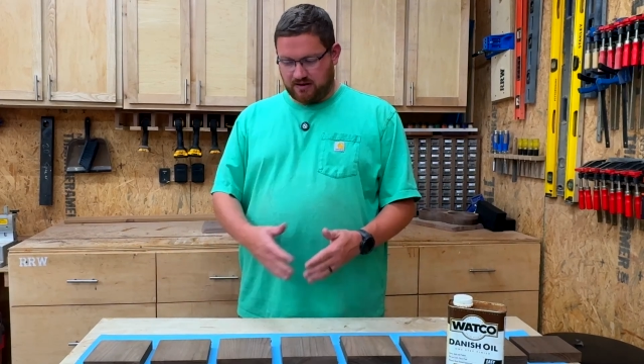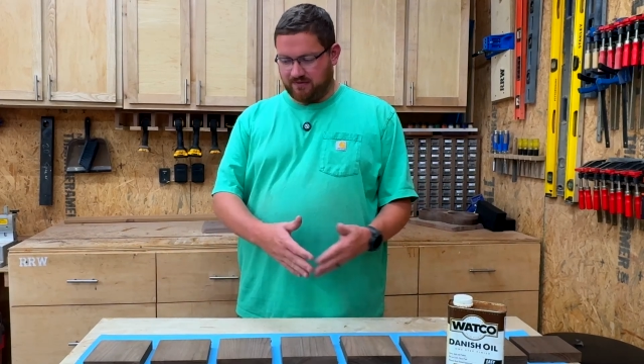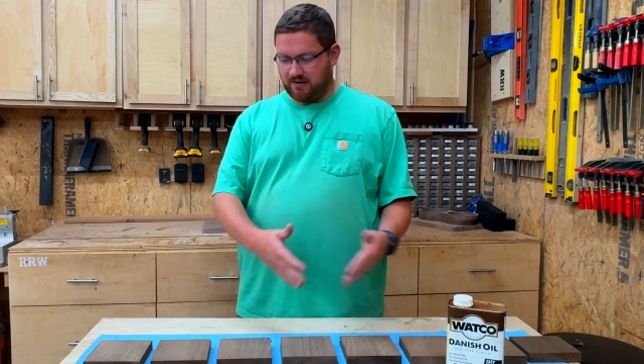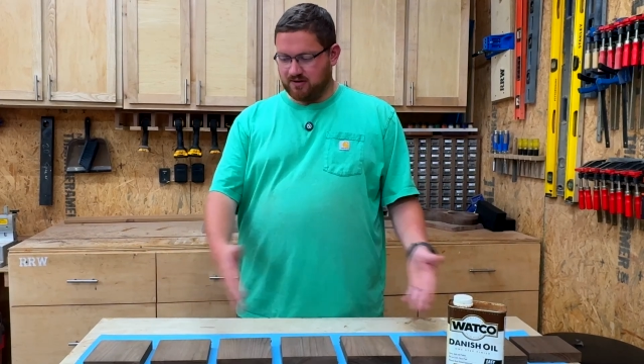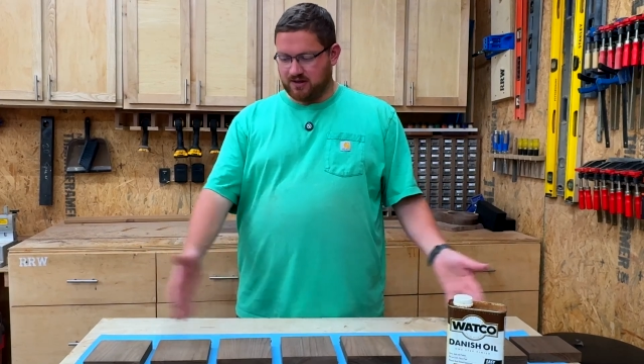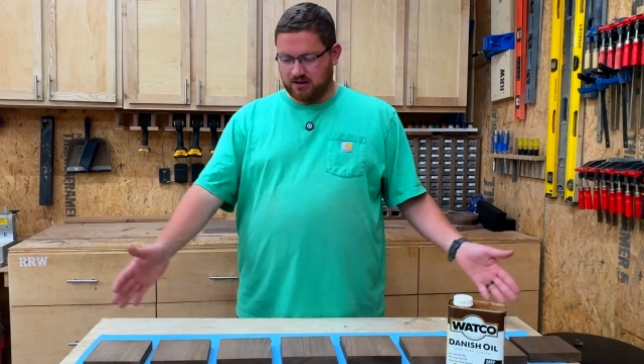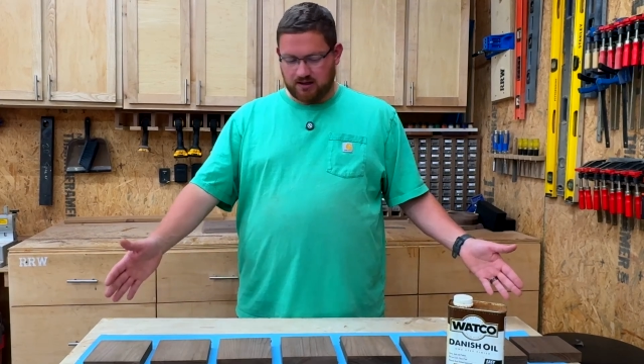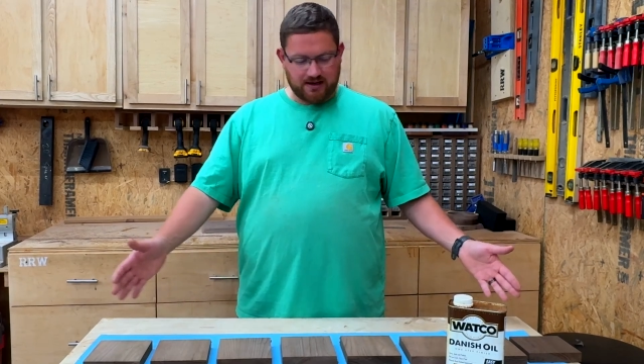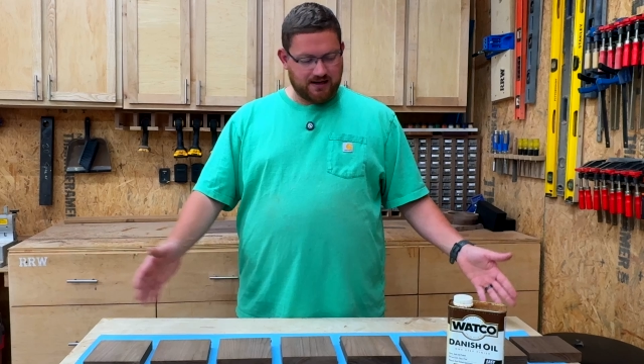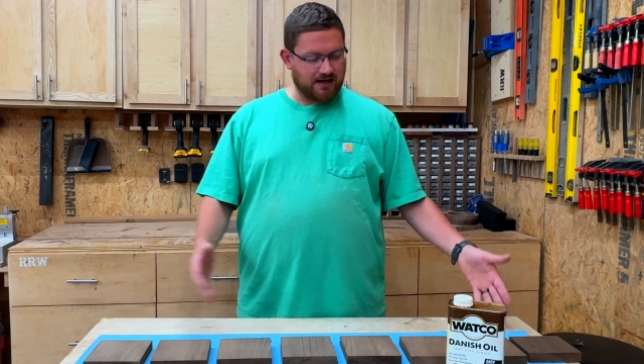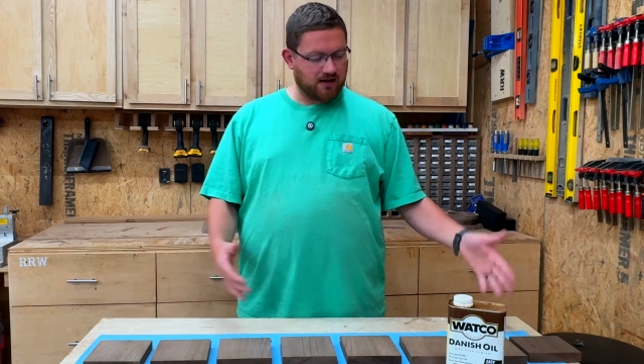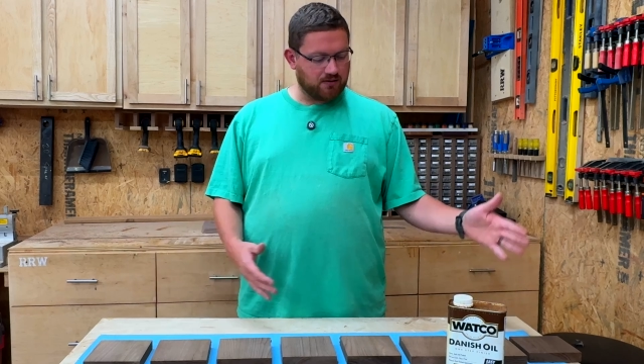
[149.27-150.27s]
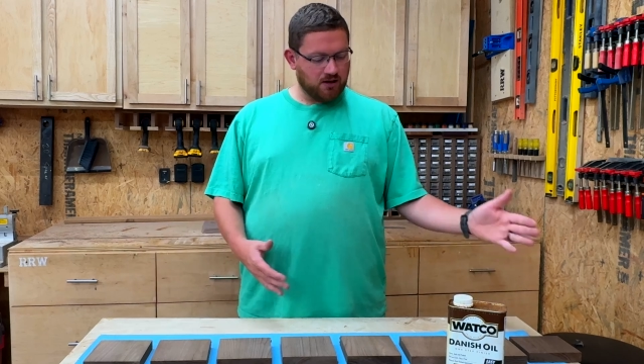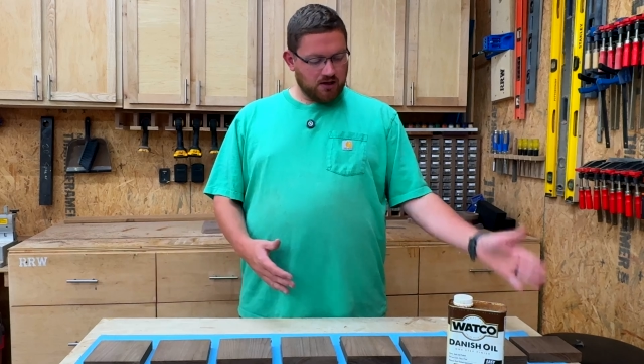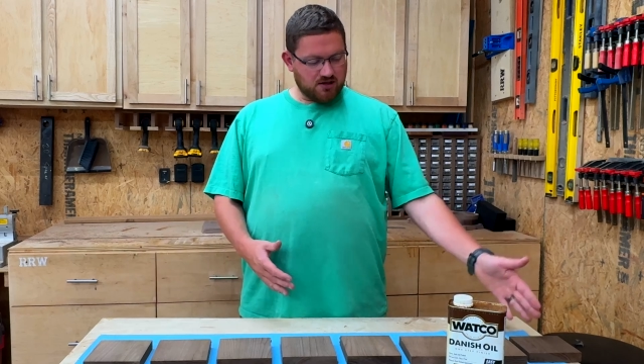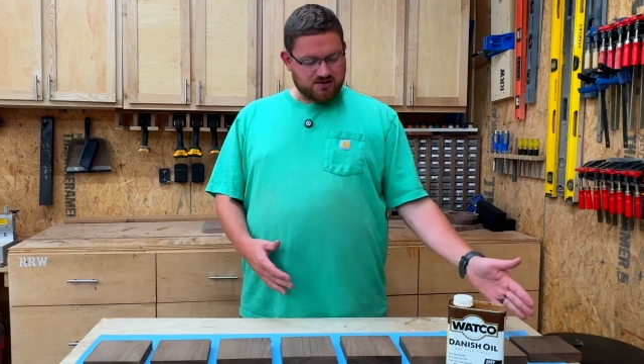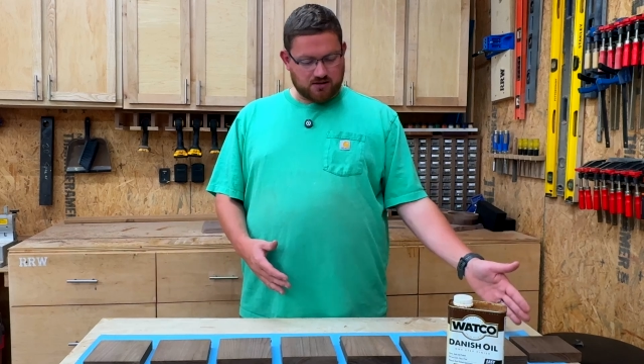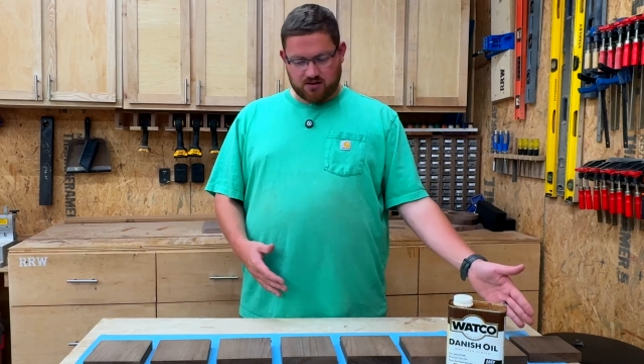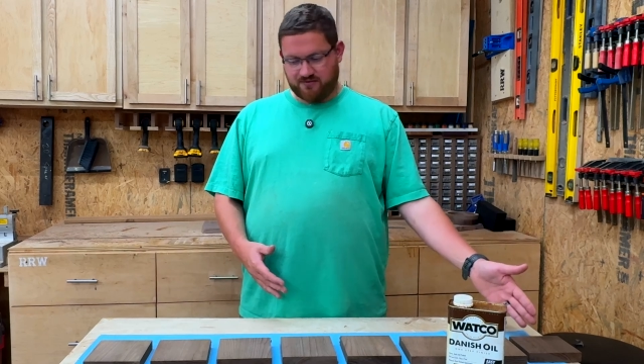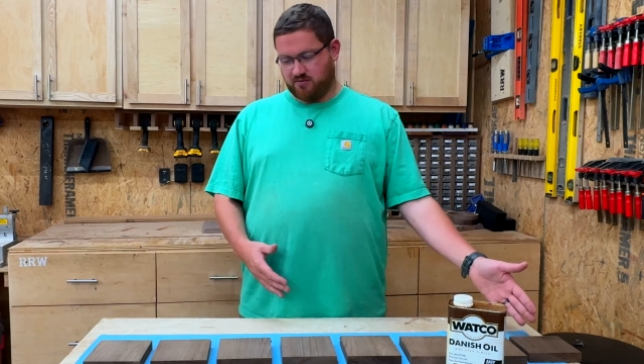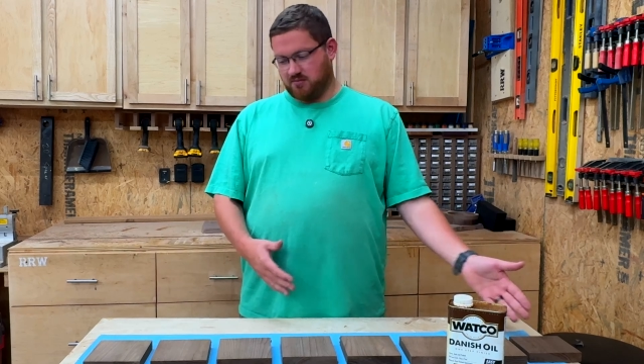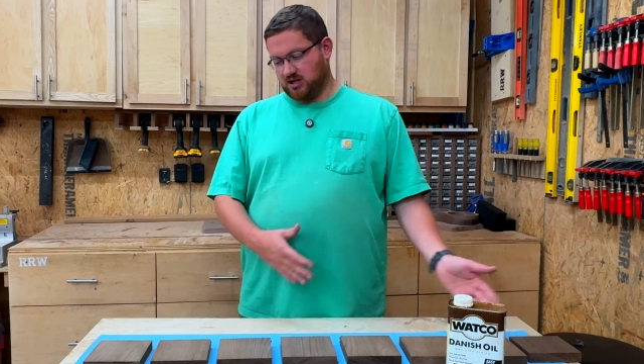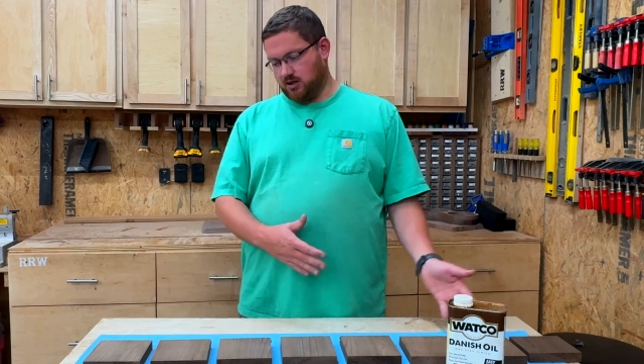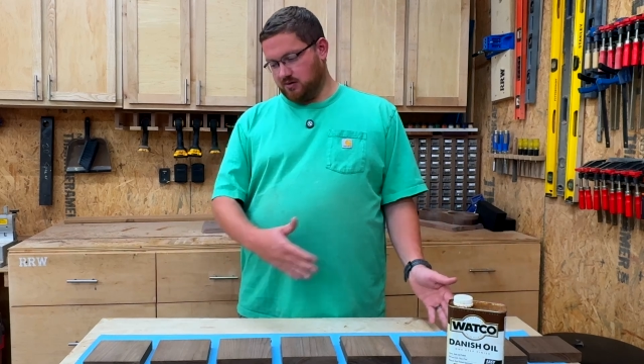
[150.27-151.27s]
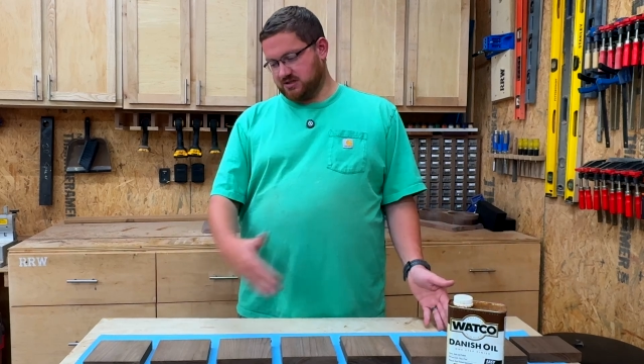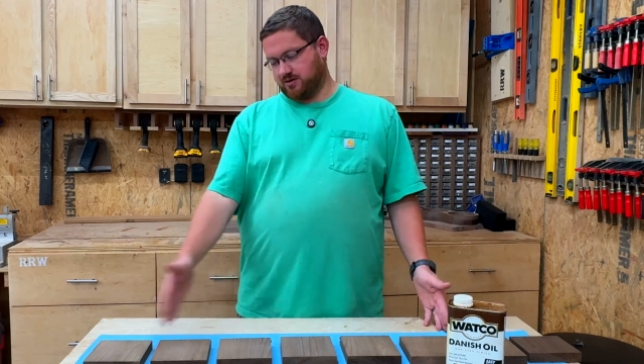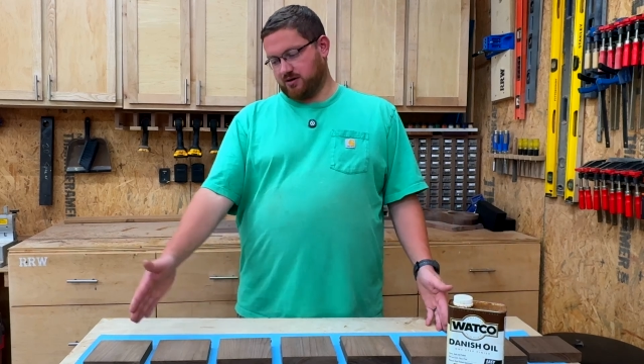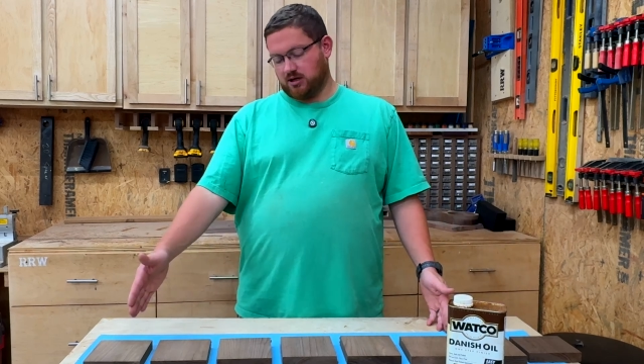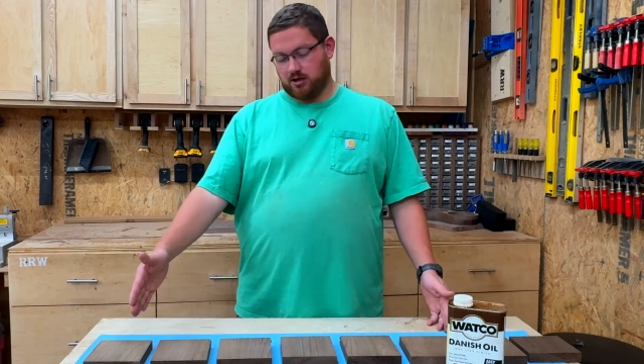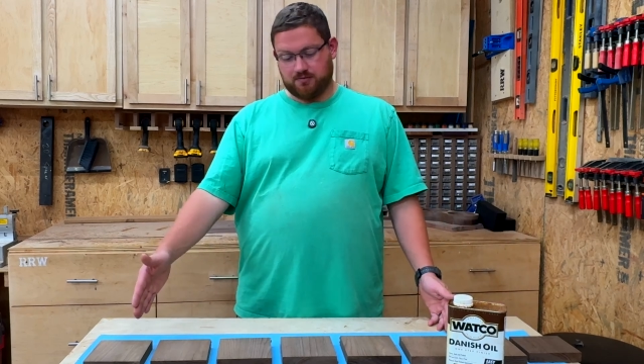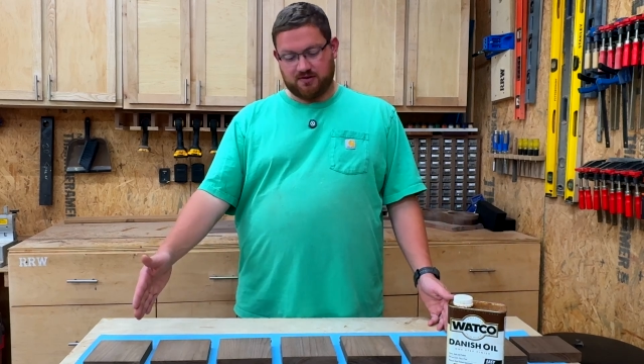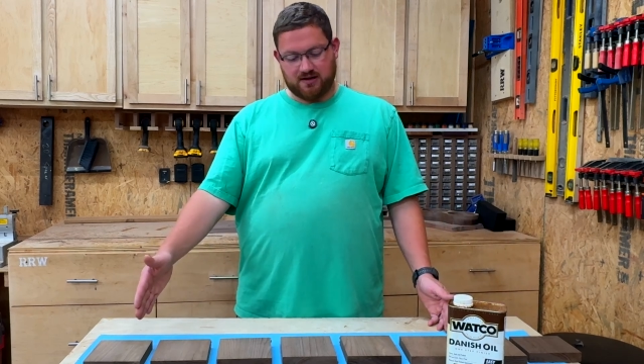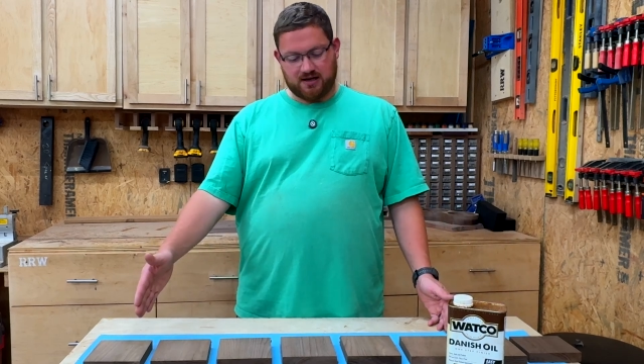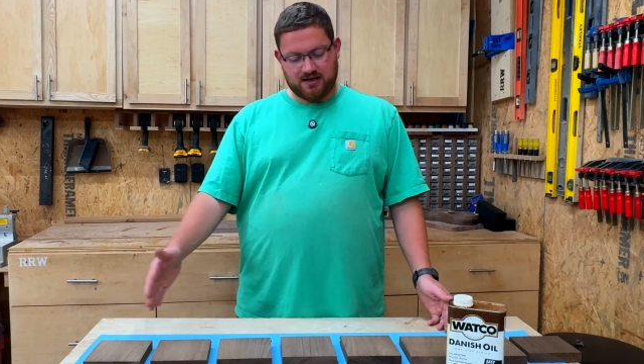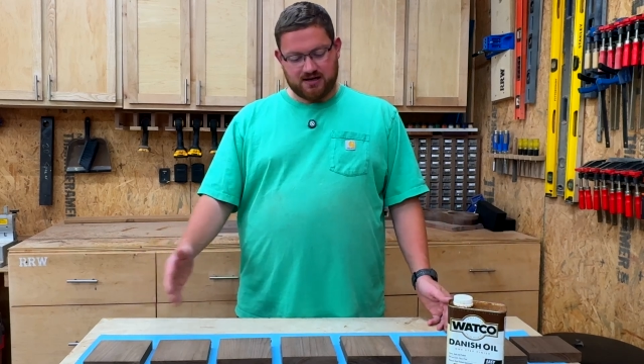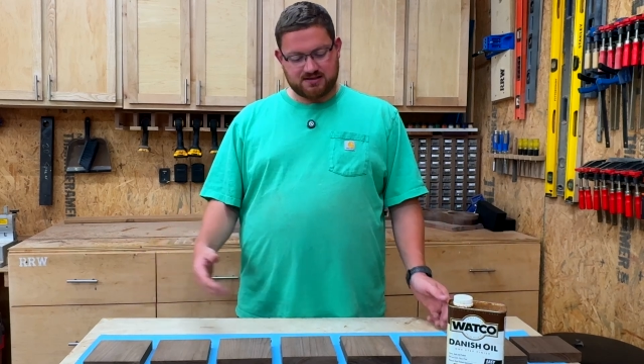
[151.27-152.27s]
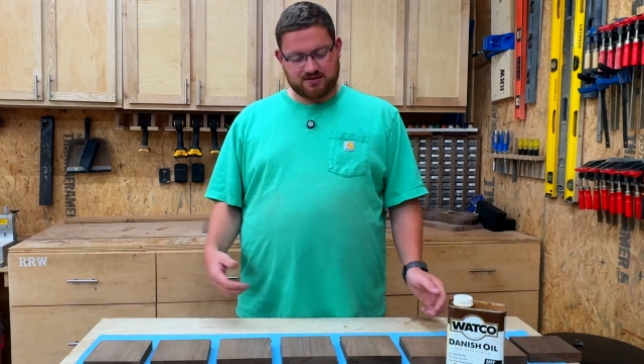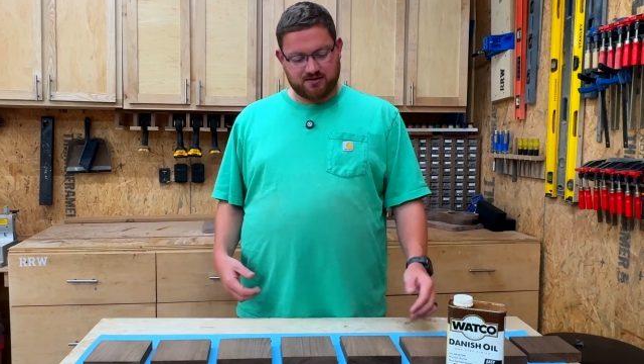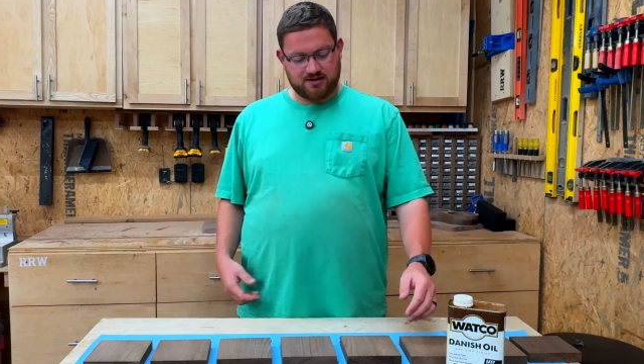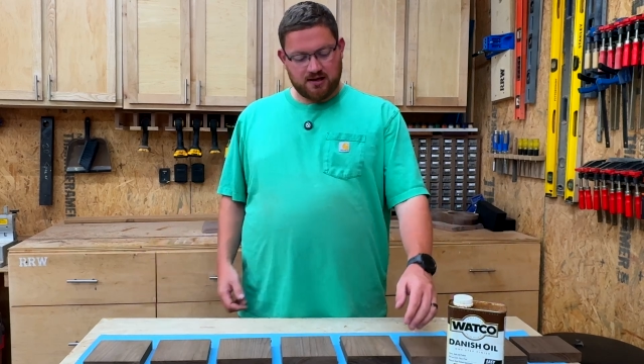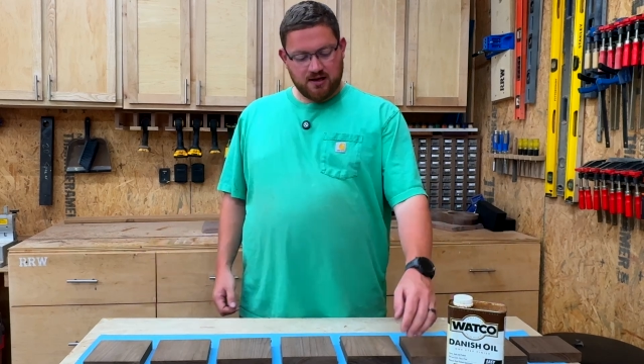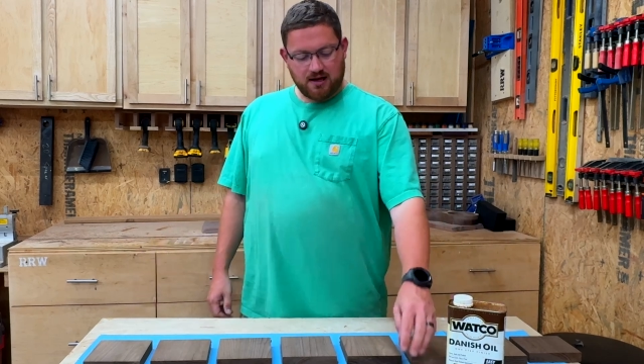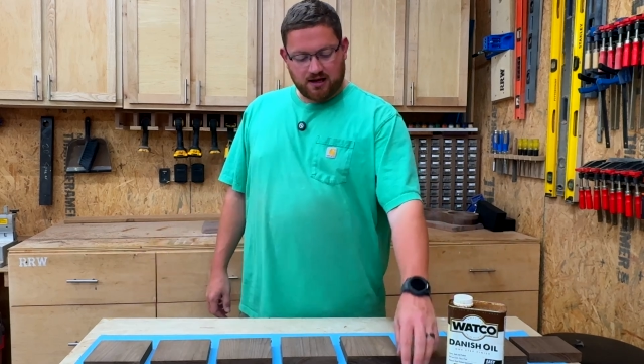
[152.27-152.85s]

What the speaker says: I have everything laid out, starting from my lowest grit up to the highest grit.